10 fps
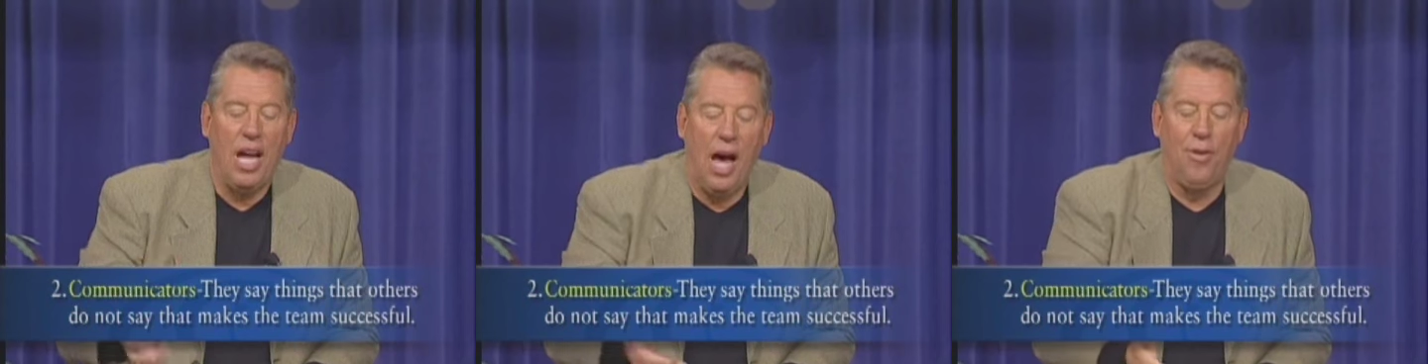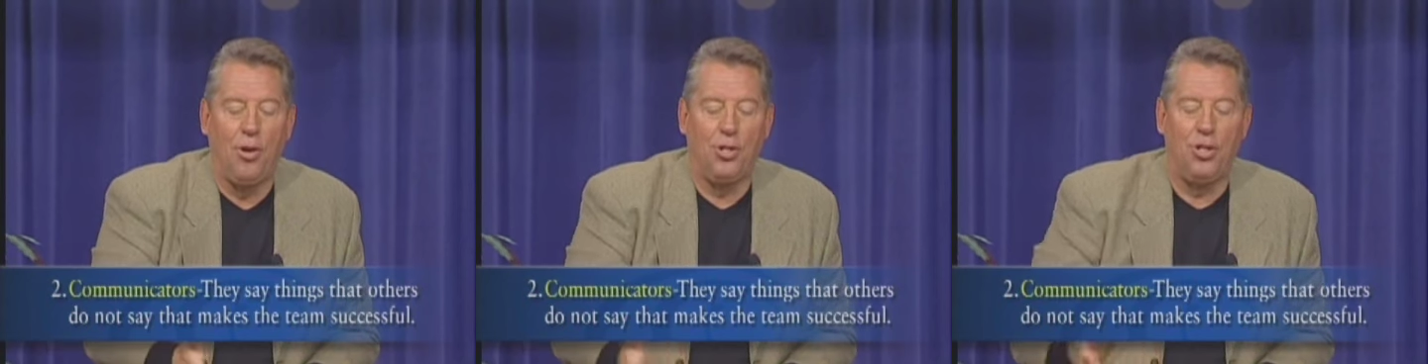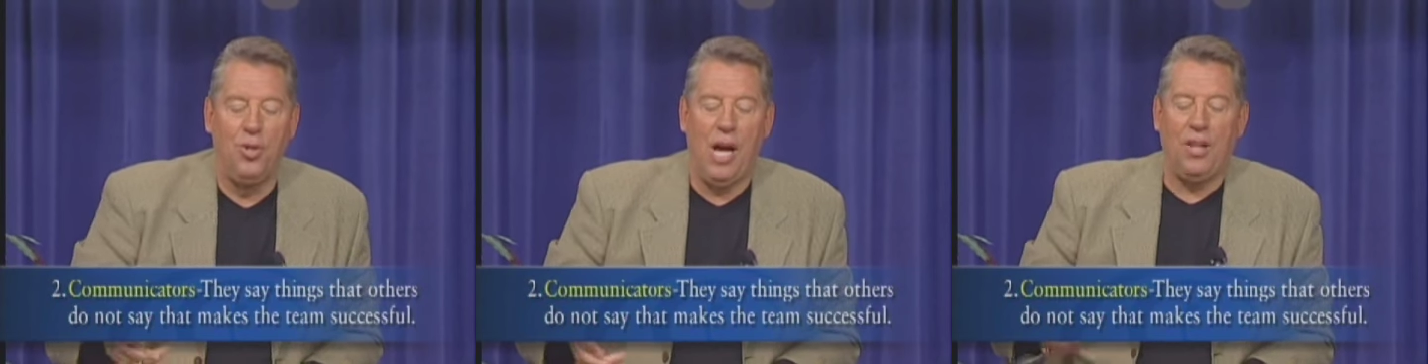others
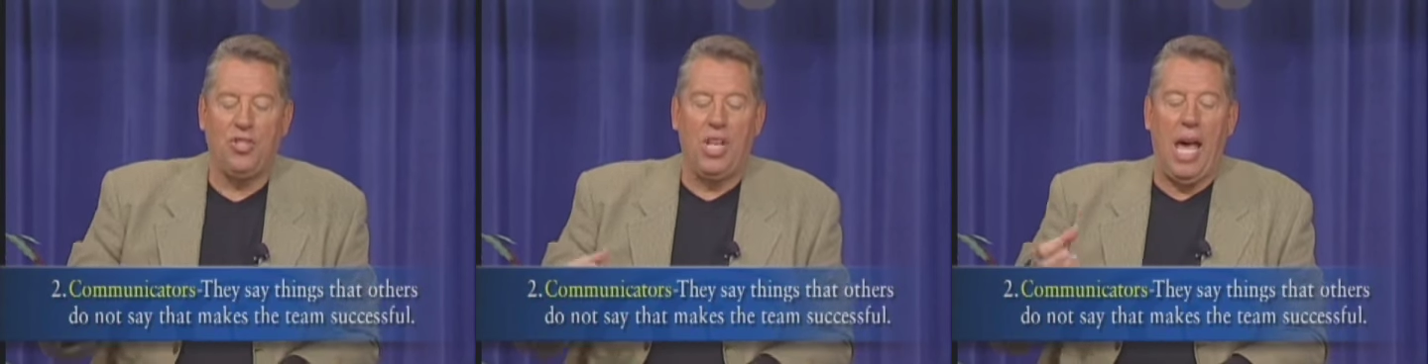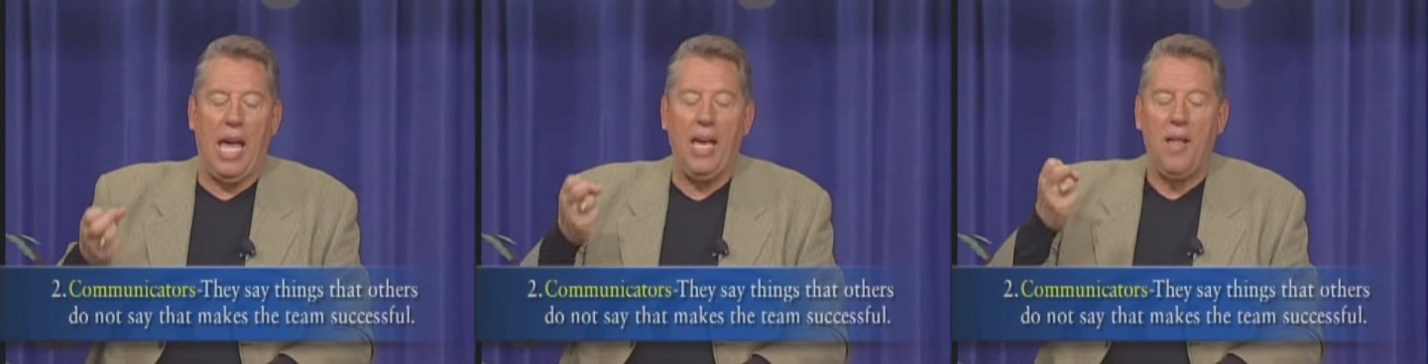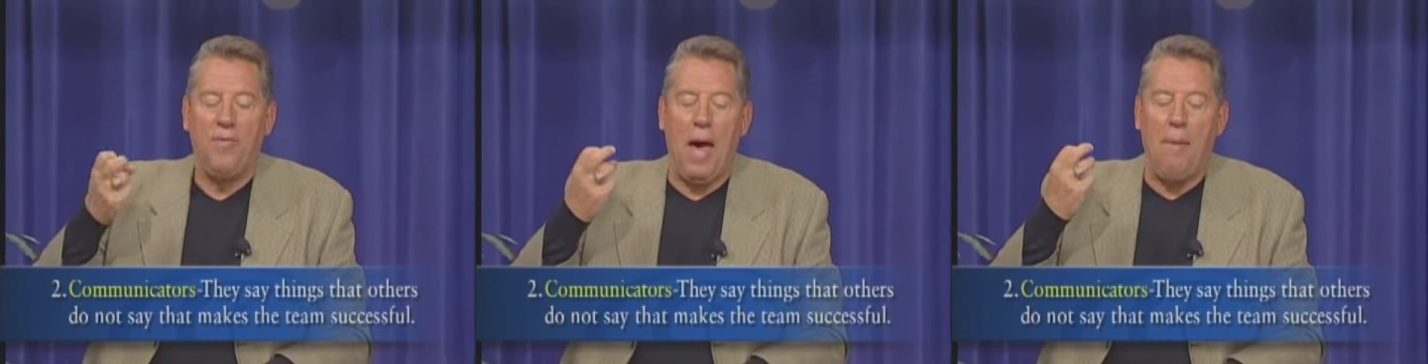do not say
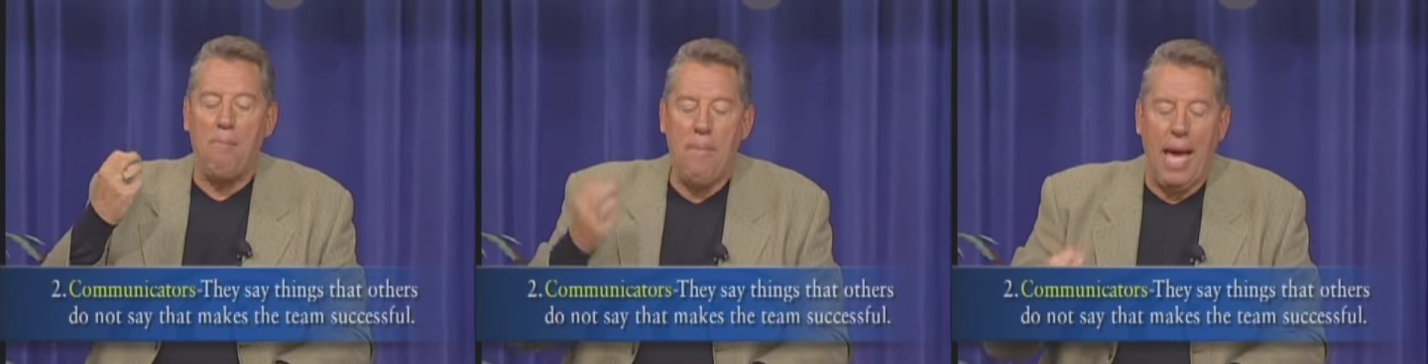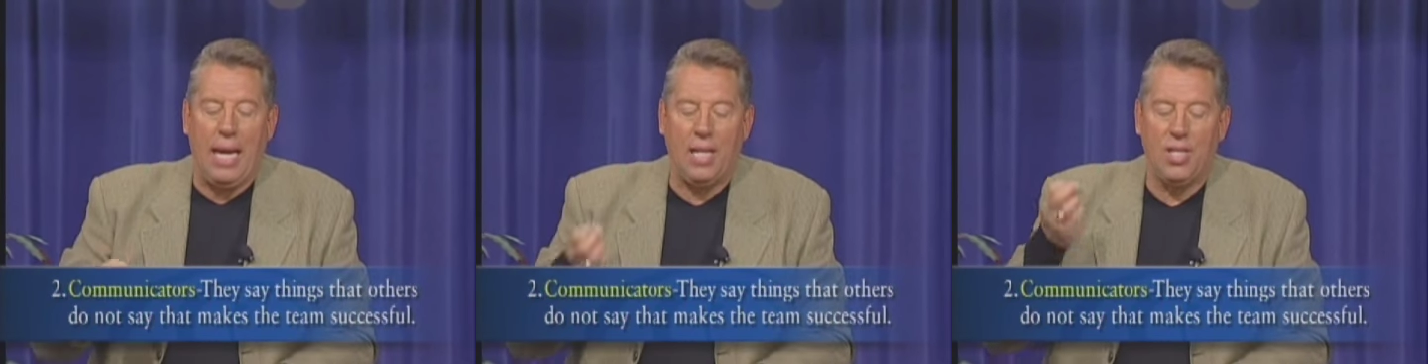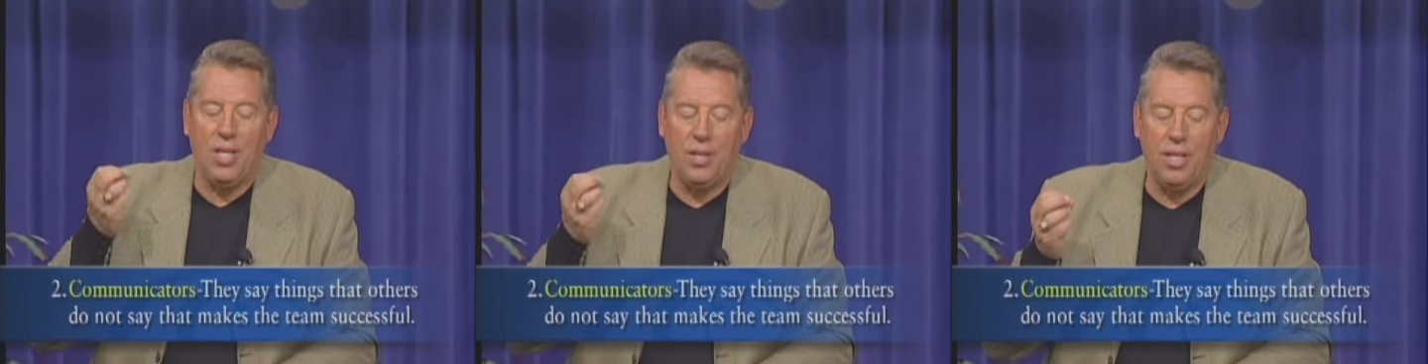that
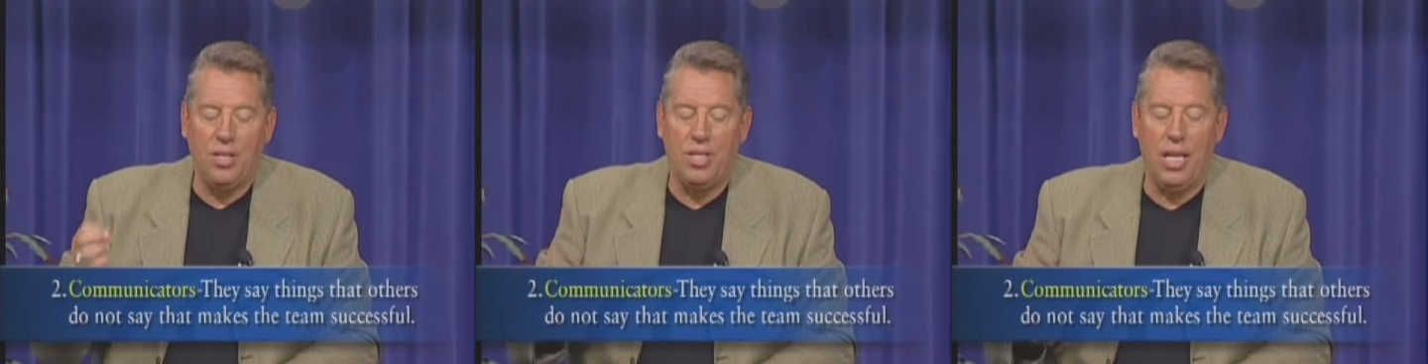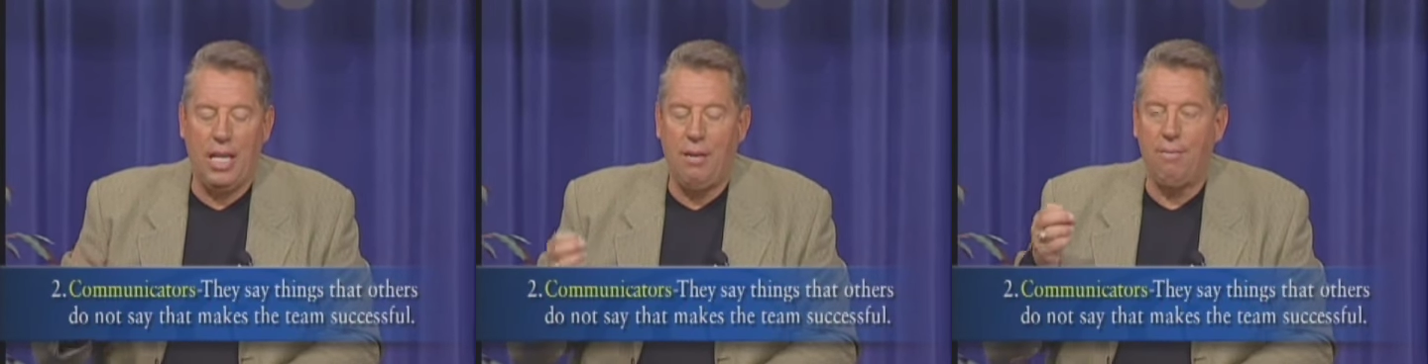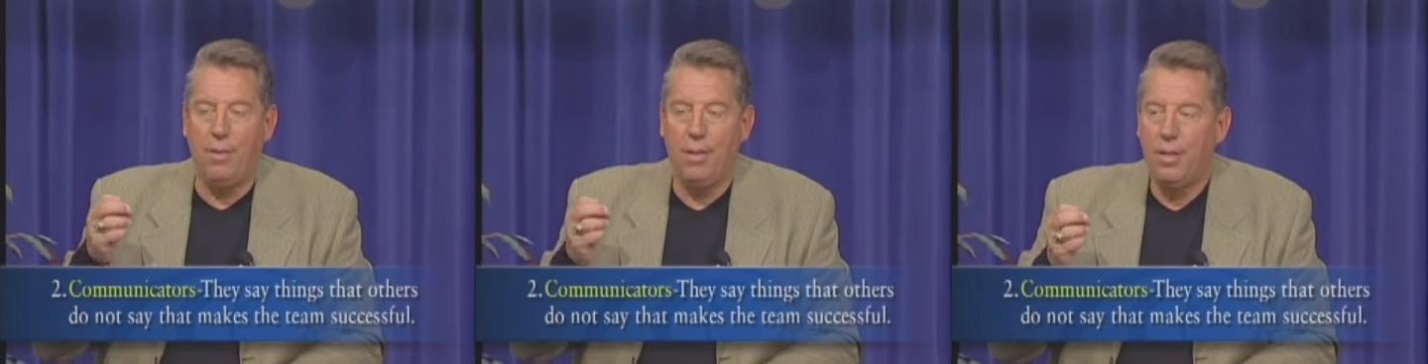makes the
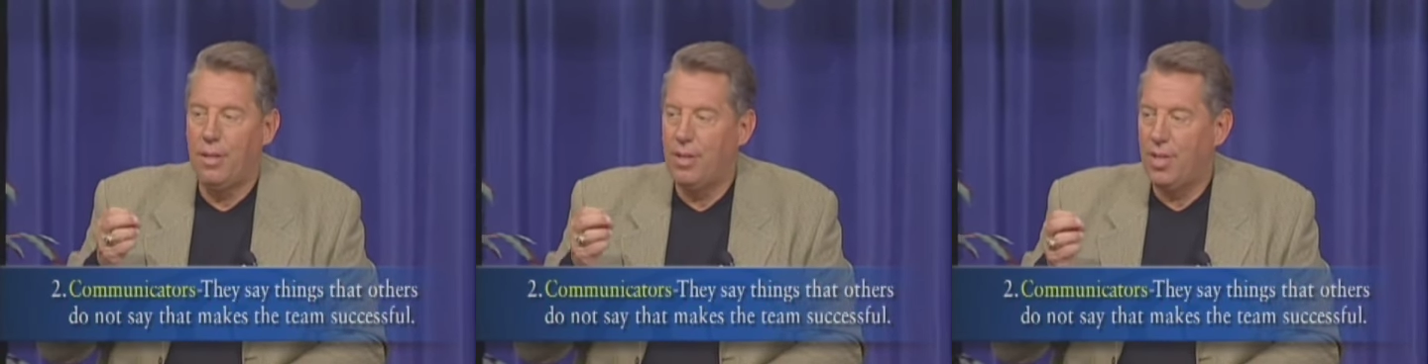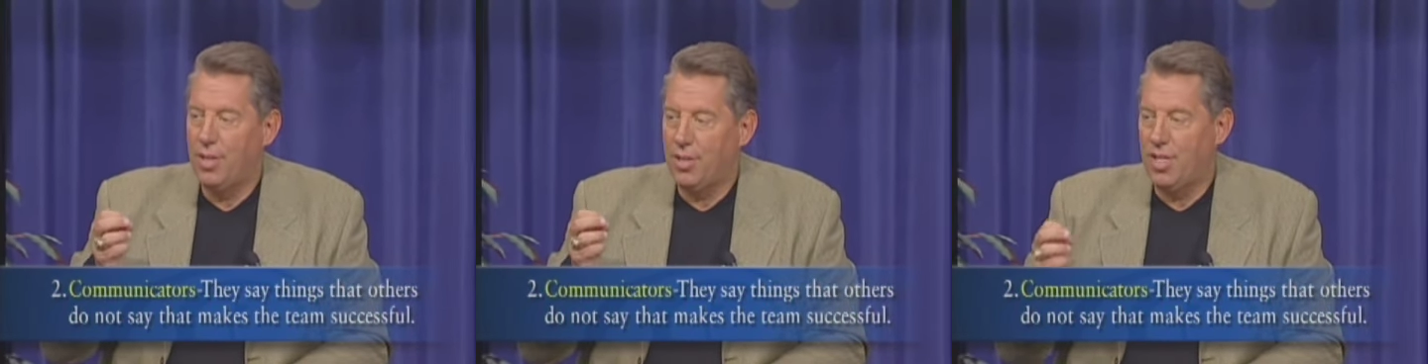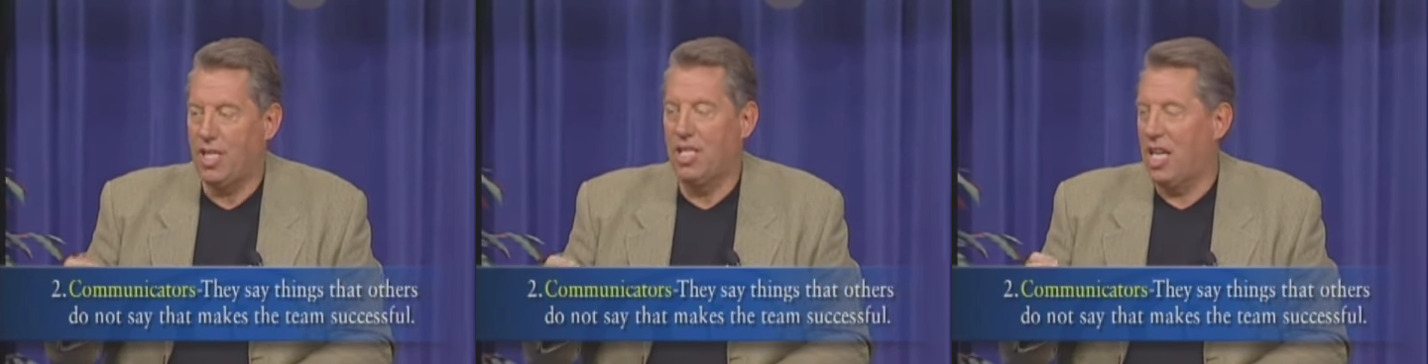team
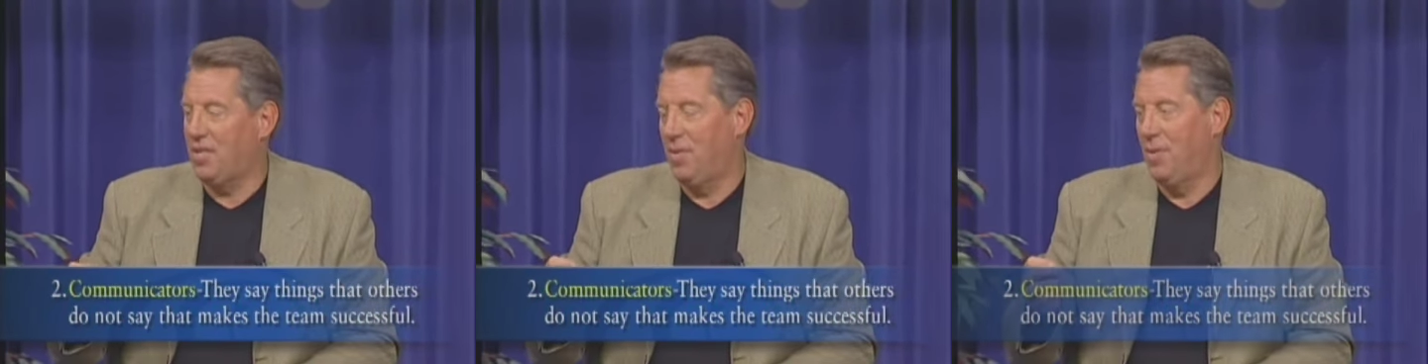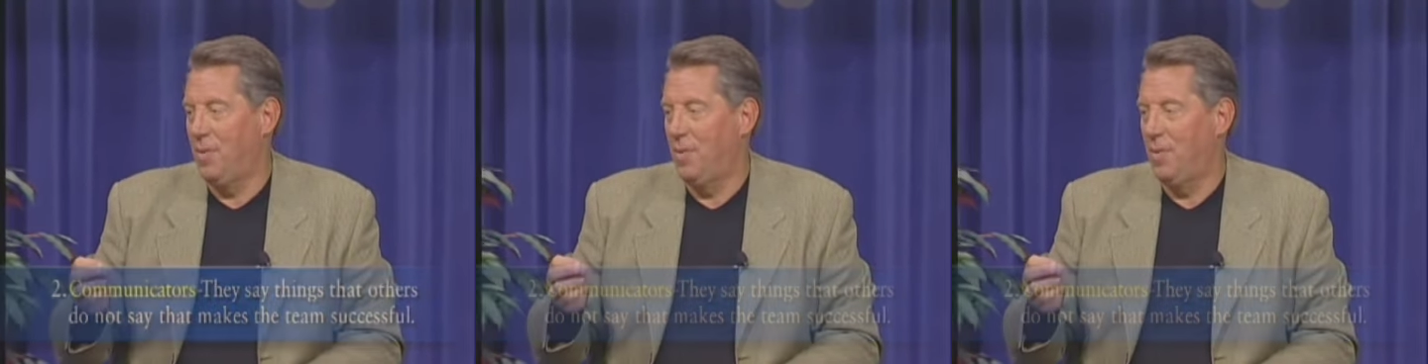successful.